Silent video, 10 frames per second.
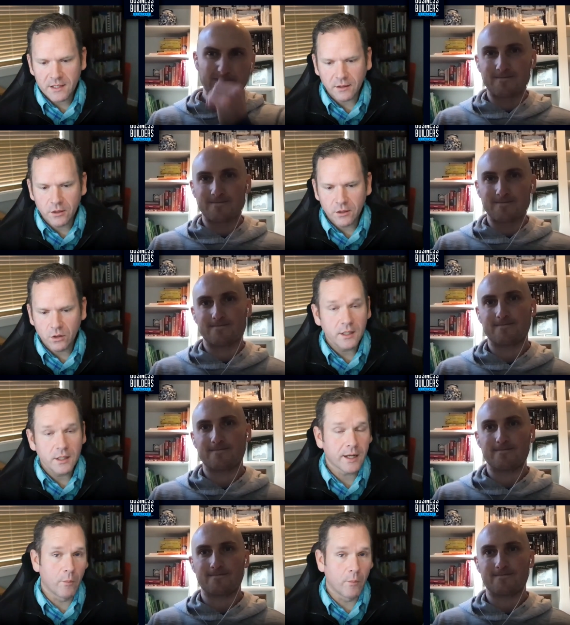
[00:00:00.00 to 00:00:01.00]
Speaker 1: who are in the ecom
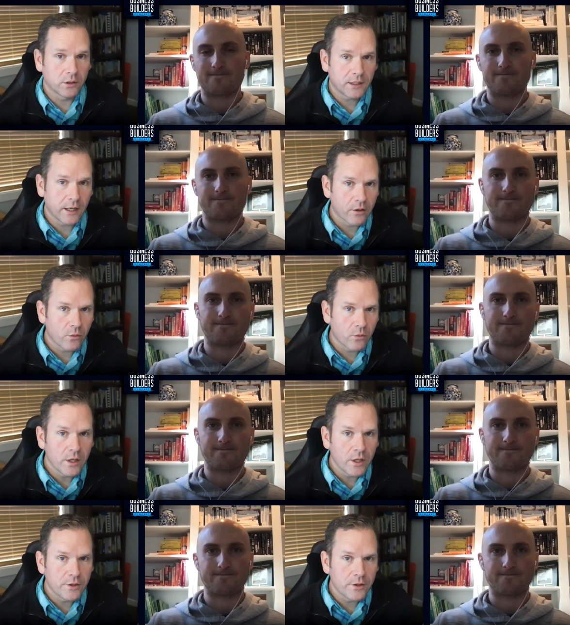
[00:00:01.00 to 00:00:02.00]
world together with
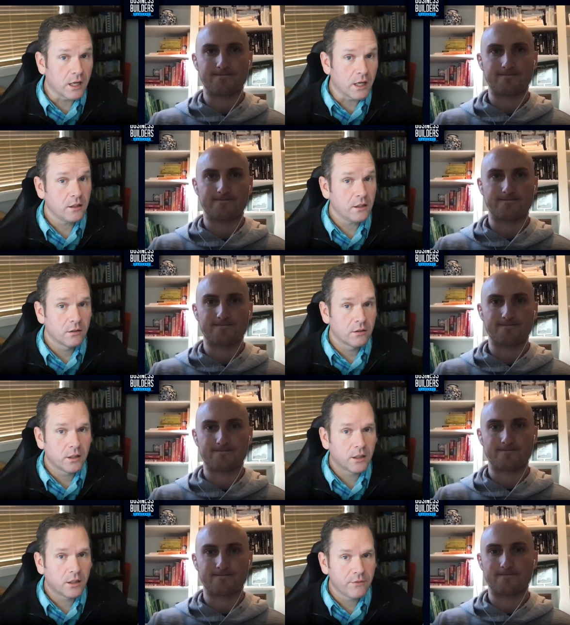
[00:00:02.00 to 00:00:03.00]
trained um,
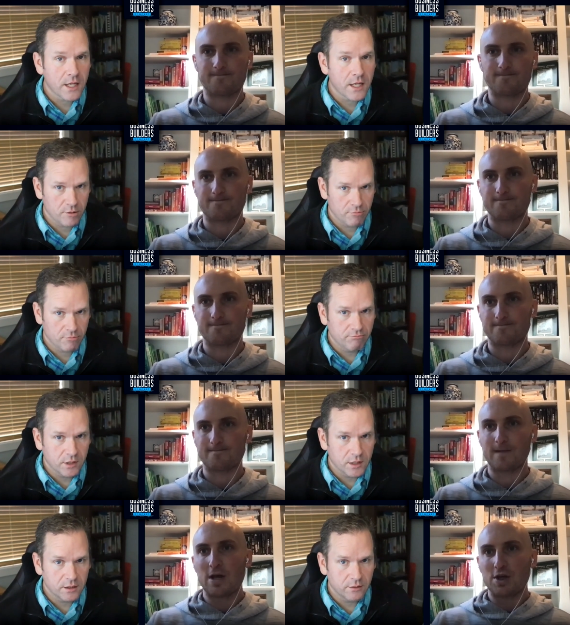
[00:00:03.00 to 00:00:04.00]
VAs uh,
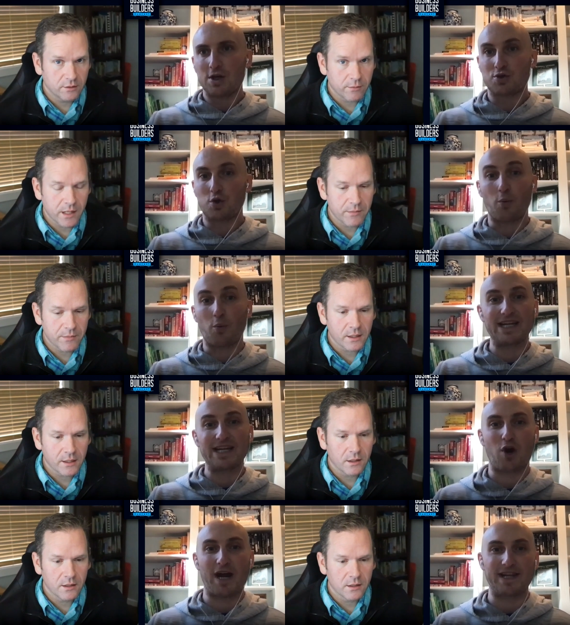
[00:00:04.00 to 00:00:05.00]
if I'm not so mistaken. So we didn't
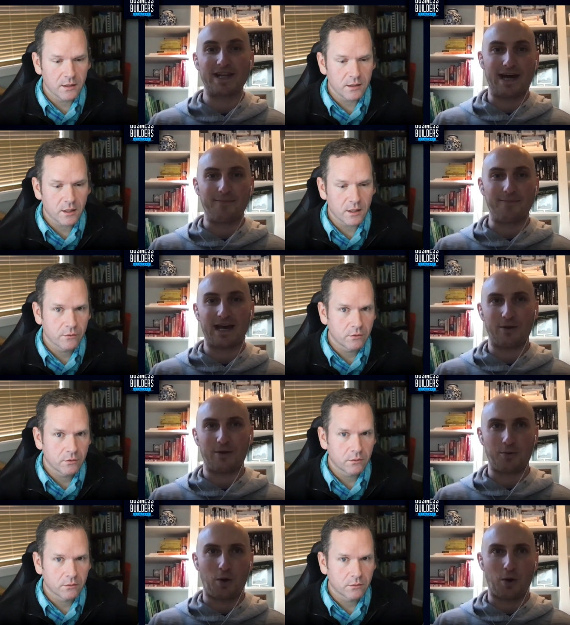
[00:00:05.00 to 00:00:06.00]
train them.
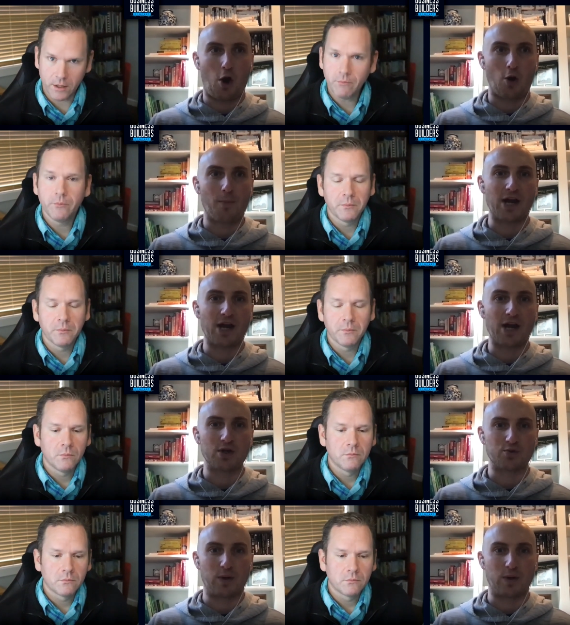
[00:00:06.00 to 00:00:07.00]
Okay.
Speaker 2: Our motto was
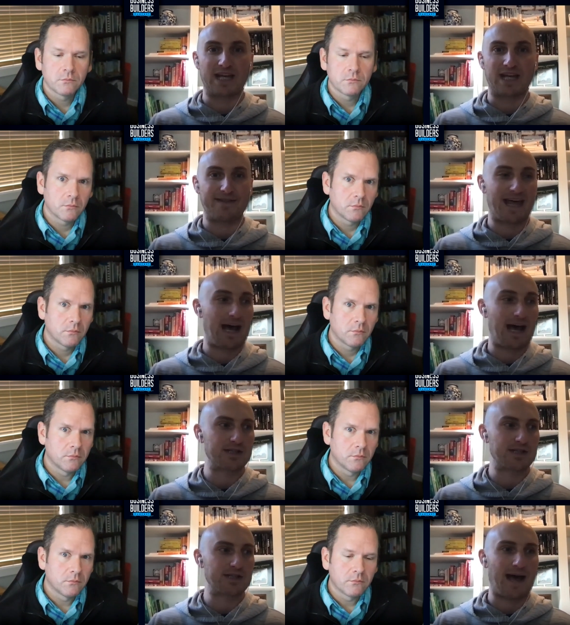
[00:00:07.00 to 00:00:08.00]
we would get thousands of
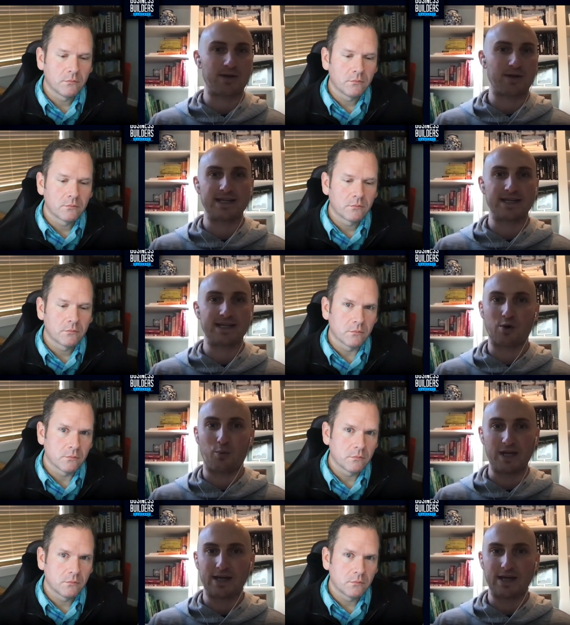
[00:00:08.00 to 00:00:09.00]
applicants every
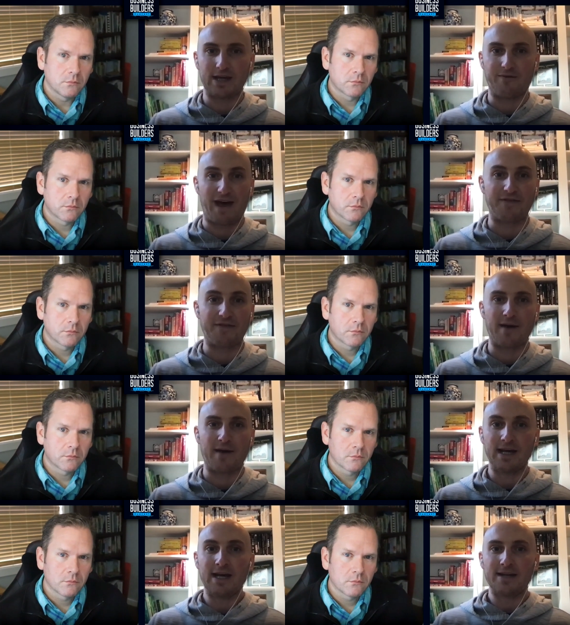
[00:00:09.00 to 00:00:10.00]
week and we'd vet them and
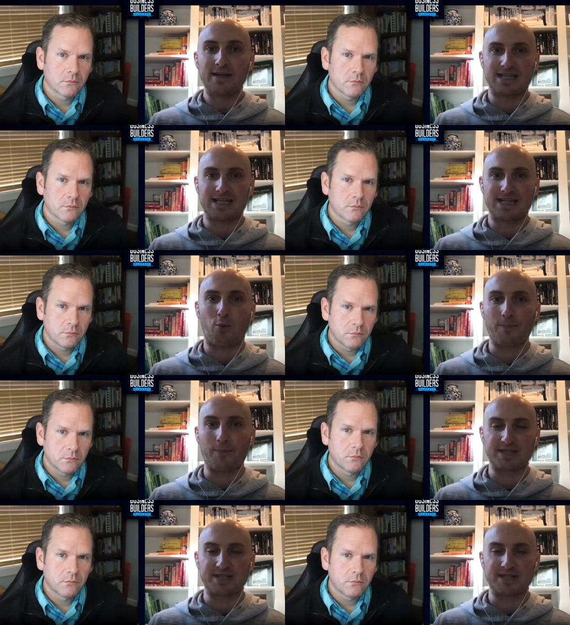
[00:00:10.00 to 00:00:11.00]
the top
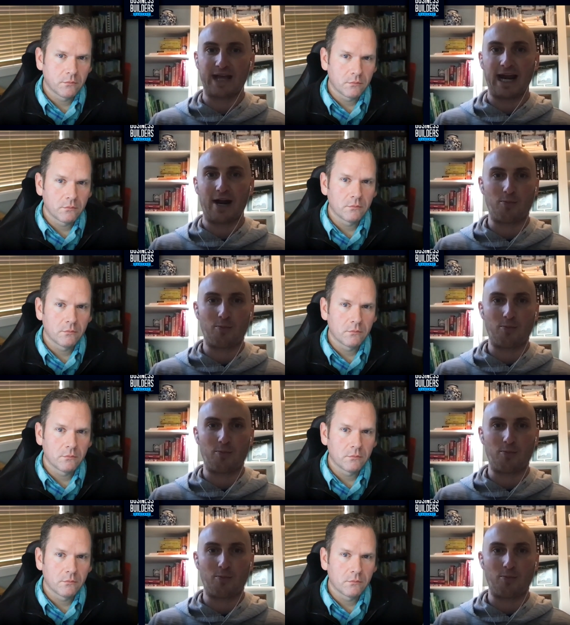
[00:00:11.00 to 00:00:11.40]
1% would get on our